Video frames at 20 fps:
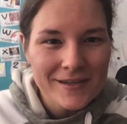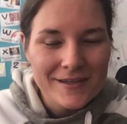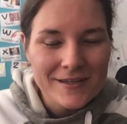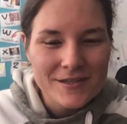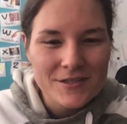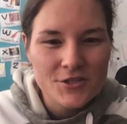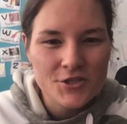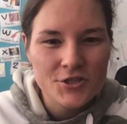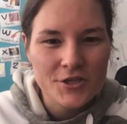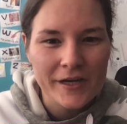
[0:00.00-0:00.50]

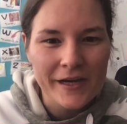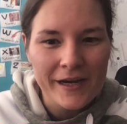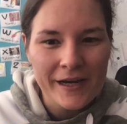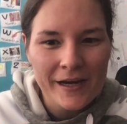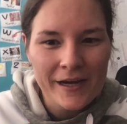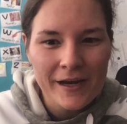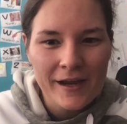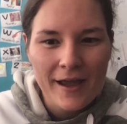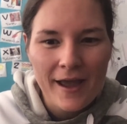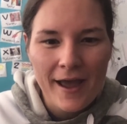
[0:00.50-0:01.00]

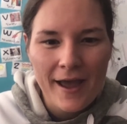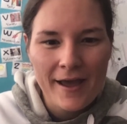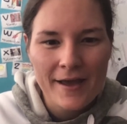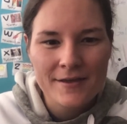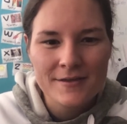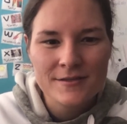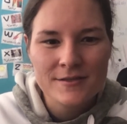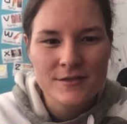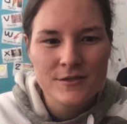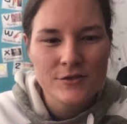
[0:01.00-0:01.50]
She
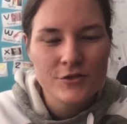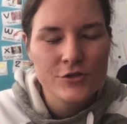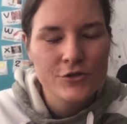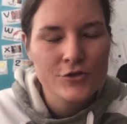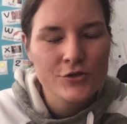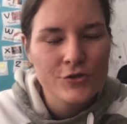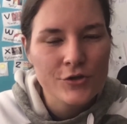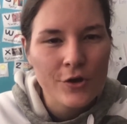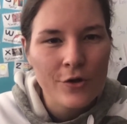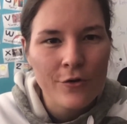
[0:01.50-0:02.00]
has
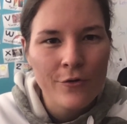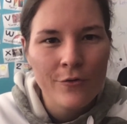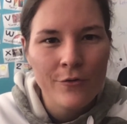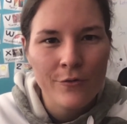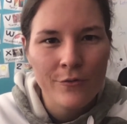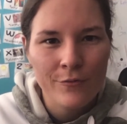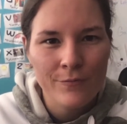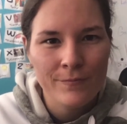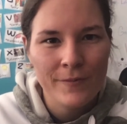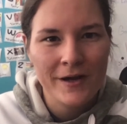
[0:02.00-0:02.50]
so
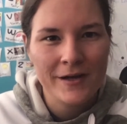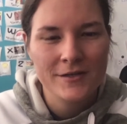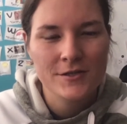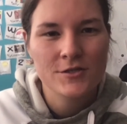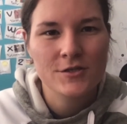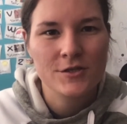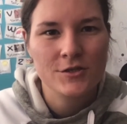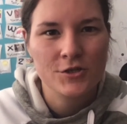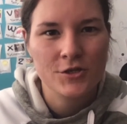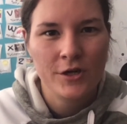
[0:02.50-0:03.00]
much
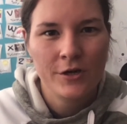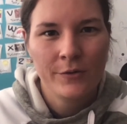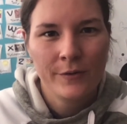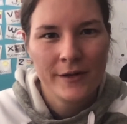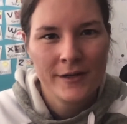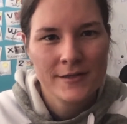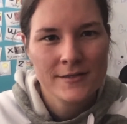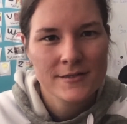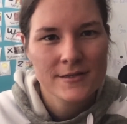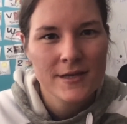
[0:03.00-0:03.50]
to show
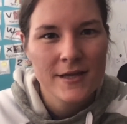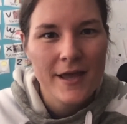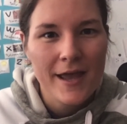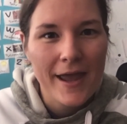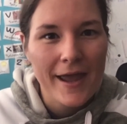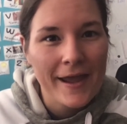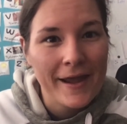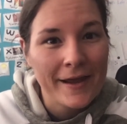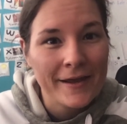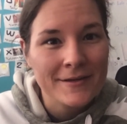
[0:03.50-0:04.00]
us,
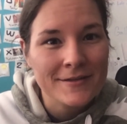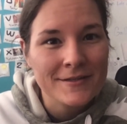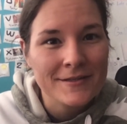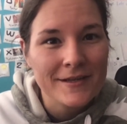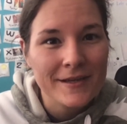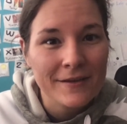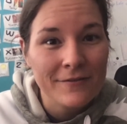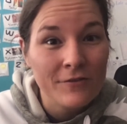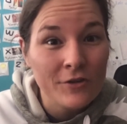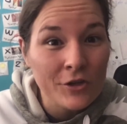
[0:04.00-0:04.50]
and
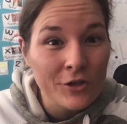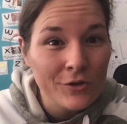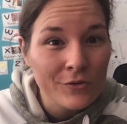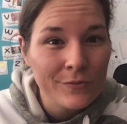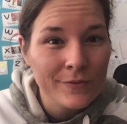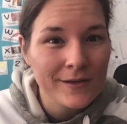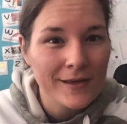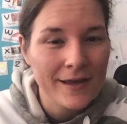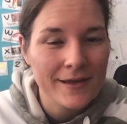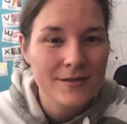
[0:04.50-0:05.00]
if you
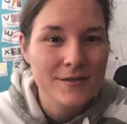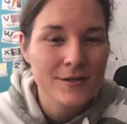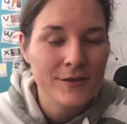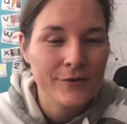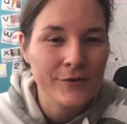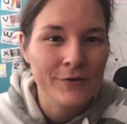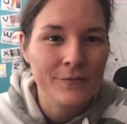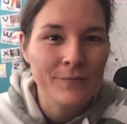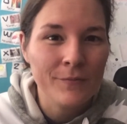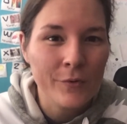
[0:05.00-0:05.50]
would like to
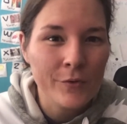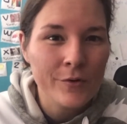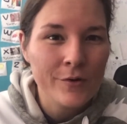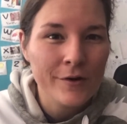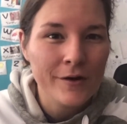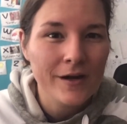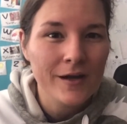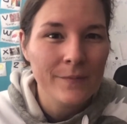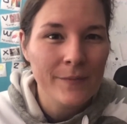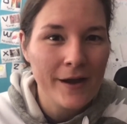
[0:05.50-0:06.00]
learn more
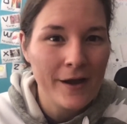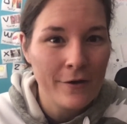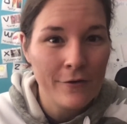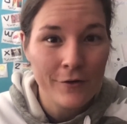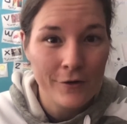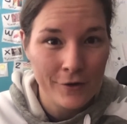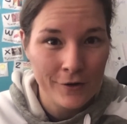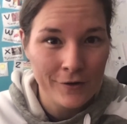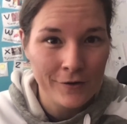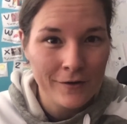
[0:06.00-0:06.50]
about
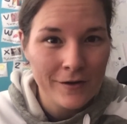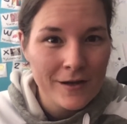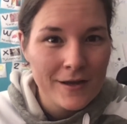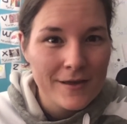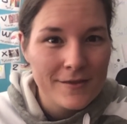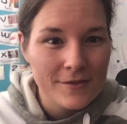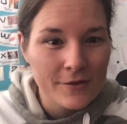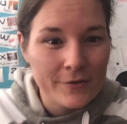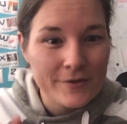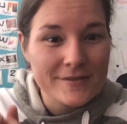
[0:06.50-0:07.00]
her,
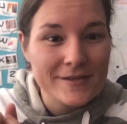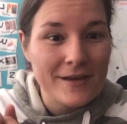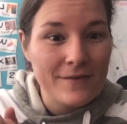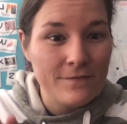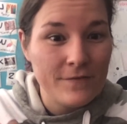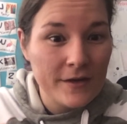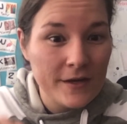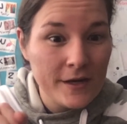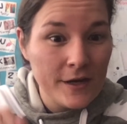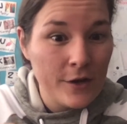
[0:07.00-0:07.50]
there is a
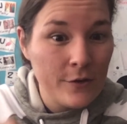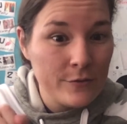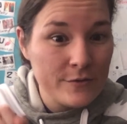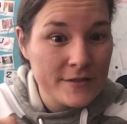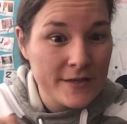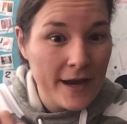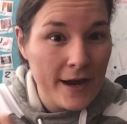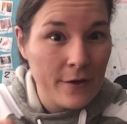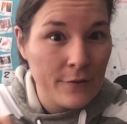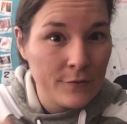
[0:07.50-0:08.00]
video
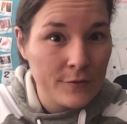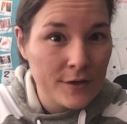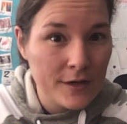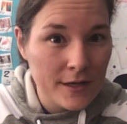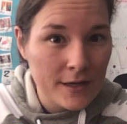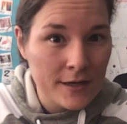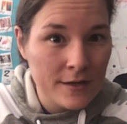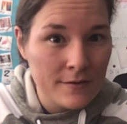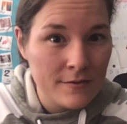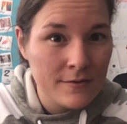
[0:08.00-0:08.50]
down
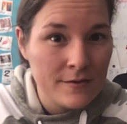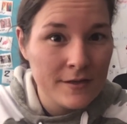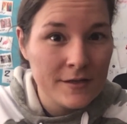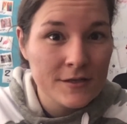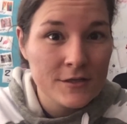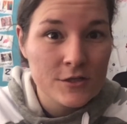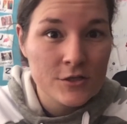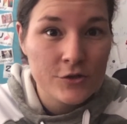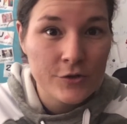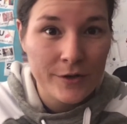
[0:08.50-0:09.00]
in the
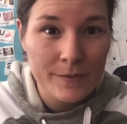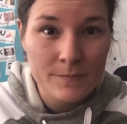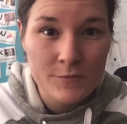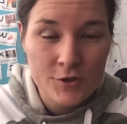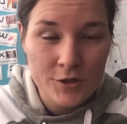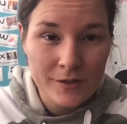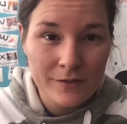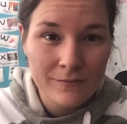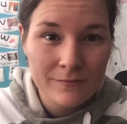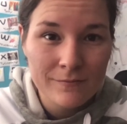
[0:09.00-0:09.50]

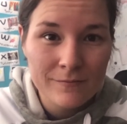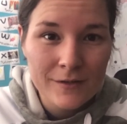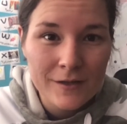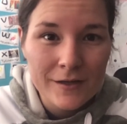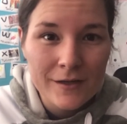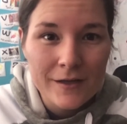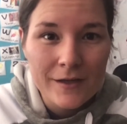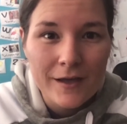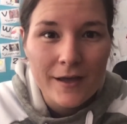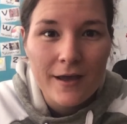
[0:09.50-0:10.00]
description
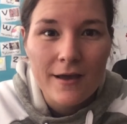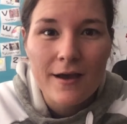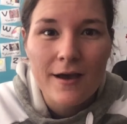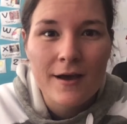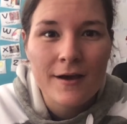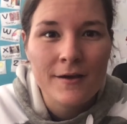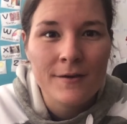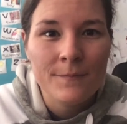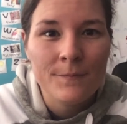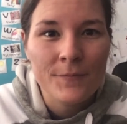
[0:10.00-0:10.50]

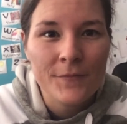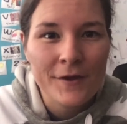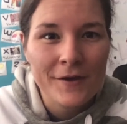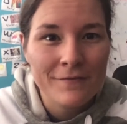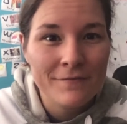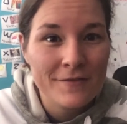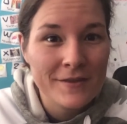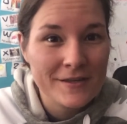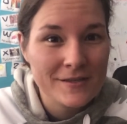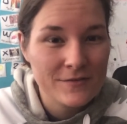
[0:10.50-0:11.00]
um,
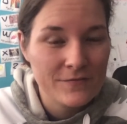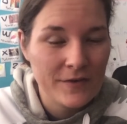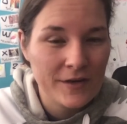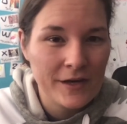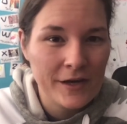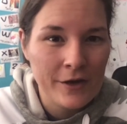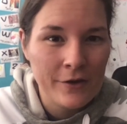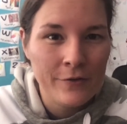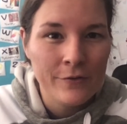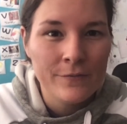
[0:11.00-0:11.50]
of this
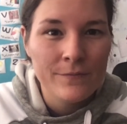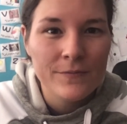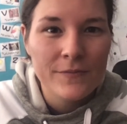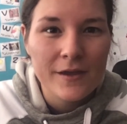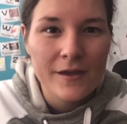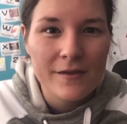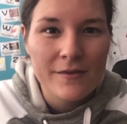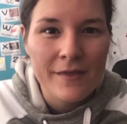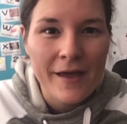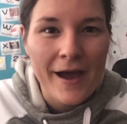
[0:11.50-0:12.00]
video
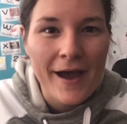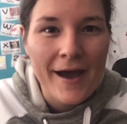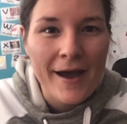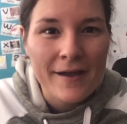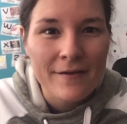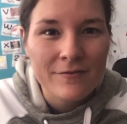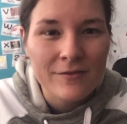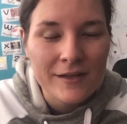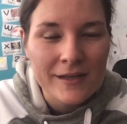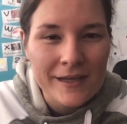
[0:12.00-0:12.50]
that
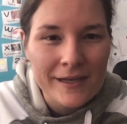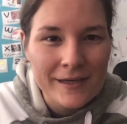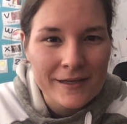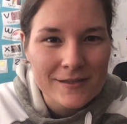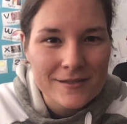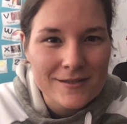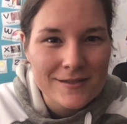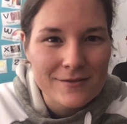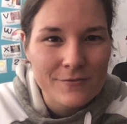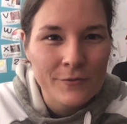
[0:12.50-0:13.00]
I've
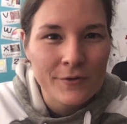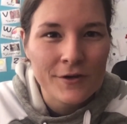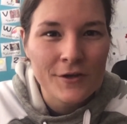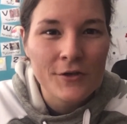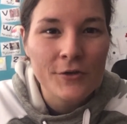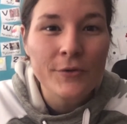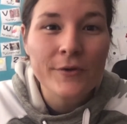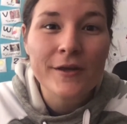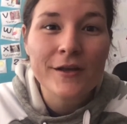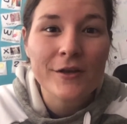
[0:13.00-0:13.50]
linked where you
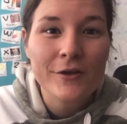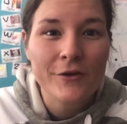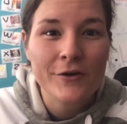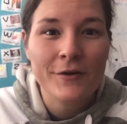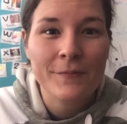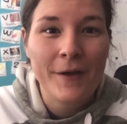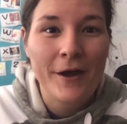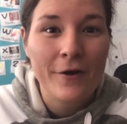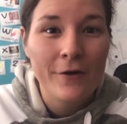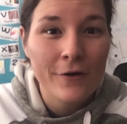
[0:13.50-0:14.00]
can learn
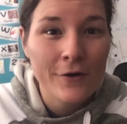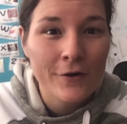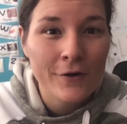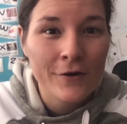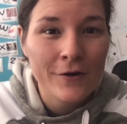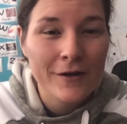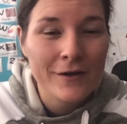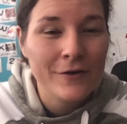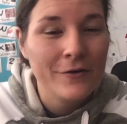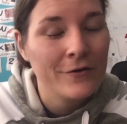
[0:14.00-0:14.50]
about her
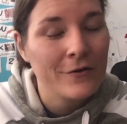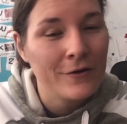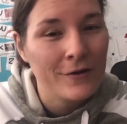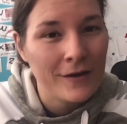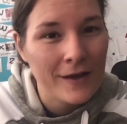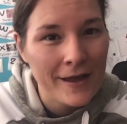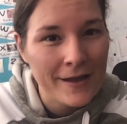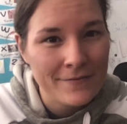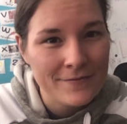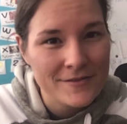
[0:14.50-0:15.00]
and her
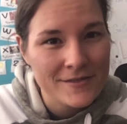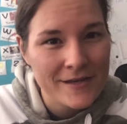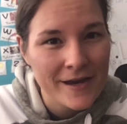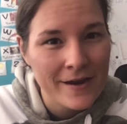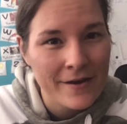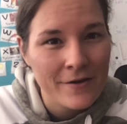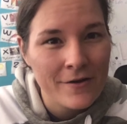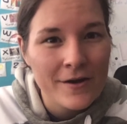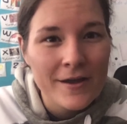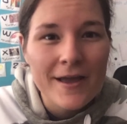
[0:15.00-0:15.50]

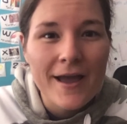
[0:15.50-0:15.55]
lifestyle.